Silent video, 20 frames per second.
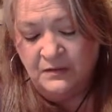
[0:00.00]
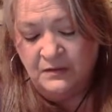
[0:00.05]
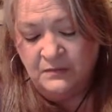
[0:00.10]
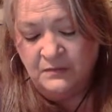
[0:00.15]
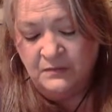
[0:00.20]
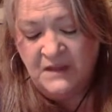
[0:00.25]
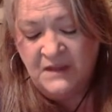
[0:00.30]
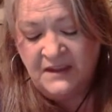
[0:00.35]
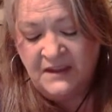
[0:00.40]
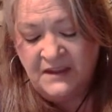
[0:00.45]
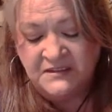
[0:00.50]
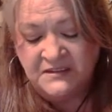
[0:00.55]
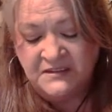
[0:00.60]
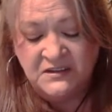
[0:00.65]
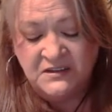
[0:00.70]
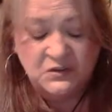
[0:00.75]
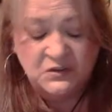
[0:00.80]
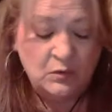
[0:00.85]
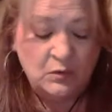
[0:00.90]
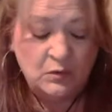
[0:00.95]
nasty
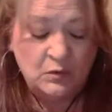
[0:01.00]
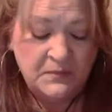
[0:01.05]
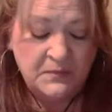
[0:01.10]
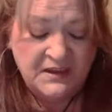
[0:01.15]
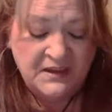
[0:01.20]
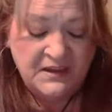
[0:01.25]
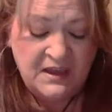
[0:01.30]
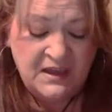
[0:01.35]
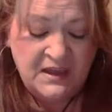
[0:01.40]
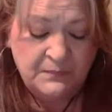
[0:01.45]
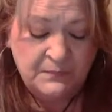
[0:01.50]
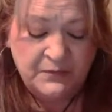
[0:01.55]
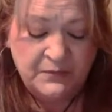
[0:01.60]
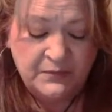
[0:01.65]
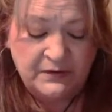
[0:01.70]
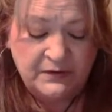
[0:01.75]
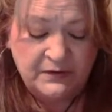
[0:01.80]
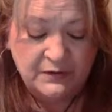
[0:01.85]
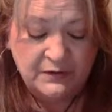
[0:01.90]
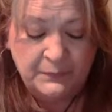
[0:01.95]
storm that came
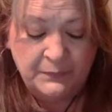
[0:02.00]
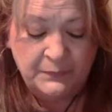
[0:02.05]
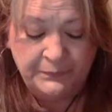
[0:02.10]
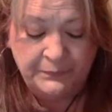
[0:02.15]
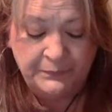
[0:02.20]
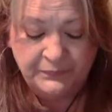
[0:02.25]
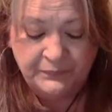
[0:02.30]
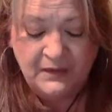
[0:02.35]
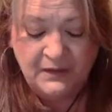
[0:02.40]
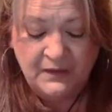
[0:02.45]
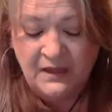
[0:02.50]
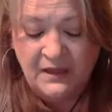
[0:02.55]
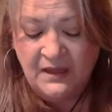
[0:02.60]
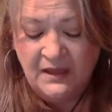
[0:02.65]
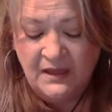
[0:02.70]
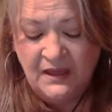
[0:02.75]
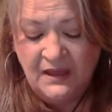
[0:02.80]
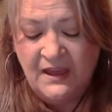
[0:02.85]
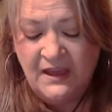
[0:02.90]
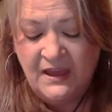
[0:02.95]
through.
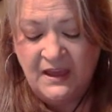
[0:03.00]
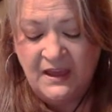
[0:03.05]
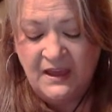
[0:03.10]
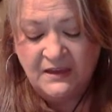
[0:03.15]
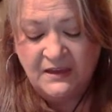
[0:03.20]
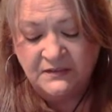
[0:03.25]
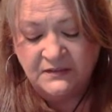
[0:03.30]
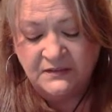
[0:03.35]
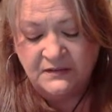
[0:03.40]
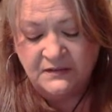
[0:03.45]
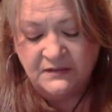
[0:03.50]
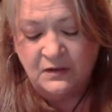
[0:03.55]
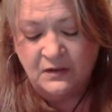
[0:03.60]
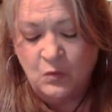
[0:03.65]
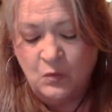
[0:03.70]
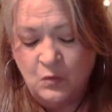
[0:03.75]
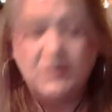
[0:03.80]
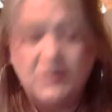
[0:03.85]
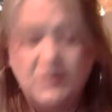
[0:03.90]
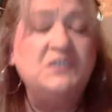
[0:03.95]
And
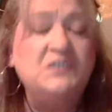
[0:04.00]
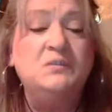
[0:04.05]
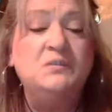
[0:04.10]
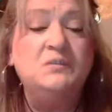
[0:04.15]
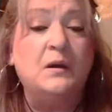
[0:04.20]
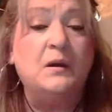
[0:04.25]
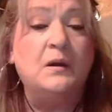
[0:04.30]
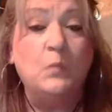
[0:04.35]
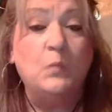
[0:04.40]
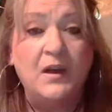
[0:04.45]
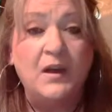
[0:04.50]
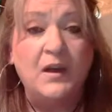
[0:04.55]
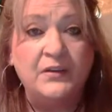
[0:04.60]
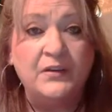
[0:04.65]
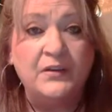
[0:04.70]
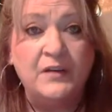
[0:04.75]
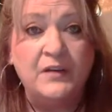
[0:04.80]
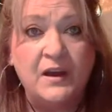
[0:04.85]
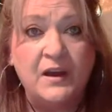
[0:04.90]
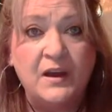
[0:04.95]
according to our
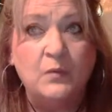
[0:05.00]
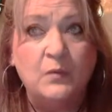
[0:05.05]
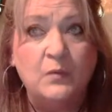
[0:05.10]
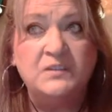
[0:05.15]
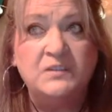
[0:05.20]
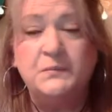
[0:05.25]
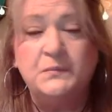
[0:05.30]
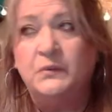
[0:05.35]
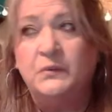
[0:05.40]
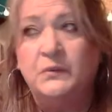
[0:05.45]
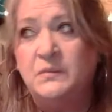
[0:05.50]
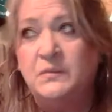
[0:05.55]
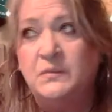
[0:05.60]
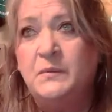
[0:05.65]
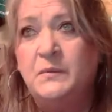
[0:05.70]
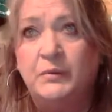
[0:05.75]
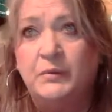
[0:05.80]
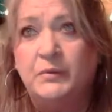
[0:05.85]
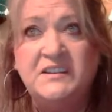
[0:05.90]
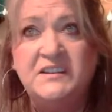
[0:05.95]
weather now, it's supposed to
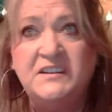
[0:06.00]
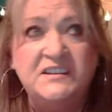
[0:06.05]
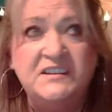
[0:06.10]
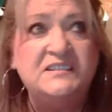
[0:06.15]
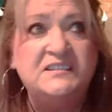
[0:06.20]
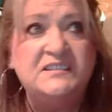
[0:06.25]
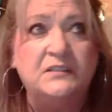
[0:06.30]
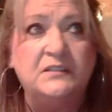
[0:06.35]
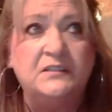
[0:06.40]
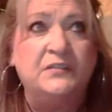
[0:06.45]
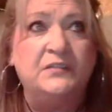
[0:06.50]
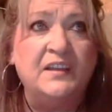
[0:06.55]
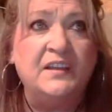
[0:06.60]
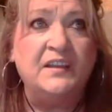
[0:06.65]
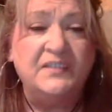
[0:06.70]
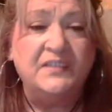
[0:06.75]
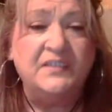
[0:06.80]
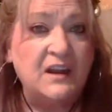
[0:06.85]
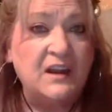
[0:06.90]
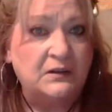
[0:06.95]
be pretty decent for
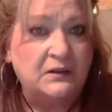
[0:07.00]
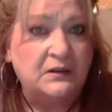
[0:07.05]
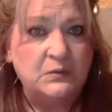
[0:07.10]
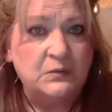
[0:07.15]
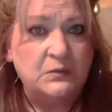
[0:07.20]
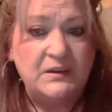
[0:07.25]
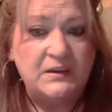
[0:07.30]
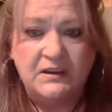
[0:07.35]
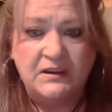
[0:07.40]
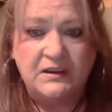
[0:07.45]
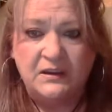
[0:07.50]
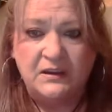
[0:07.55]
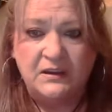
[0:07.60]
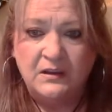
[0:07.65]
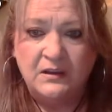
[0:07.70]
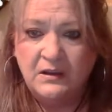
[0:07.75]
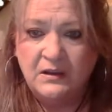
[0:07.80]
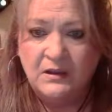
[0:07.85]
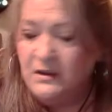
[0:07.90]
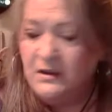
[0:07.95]
like the next week.
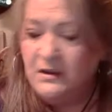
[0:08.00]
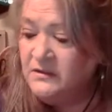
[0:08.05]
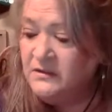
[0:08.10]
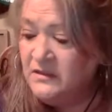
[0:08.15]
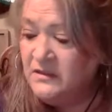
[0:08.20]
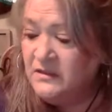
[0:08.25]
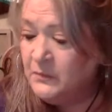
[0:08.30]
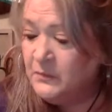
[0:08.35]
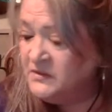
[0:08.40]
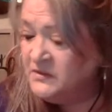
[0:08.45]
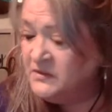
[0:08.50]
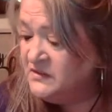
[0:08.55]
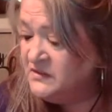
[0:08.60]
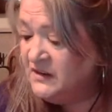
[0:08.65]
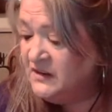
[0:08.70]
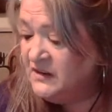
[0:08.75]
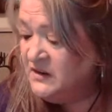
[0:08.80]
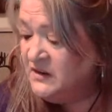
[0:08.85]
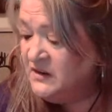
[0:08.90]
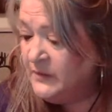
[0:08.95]
There wasn't
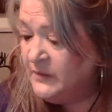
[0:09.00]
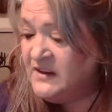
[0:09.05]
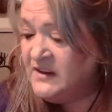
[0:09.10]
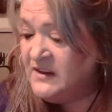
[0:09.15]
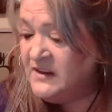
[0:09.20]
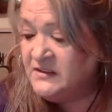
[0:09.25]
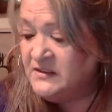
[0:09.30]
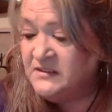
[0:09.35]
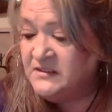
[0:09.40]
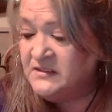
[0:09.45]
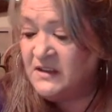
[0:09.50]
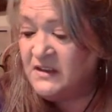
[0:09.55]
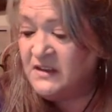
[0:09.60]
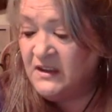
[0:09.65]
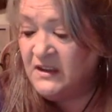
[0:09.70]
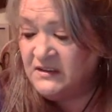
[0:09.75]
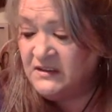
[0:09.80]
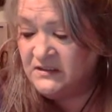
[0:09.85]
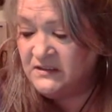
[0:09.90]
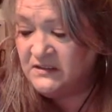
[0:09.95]
any rain in
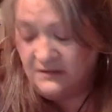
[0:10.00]
sight,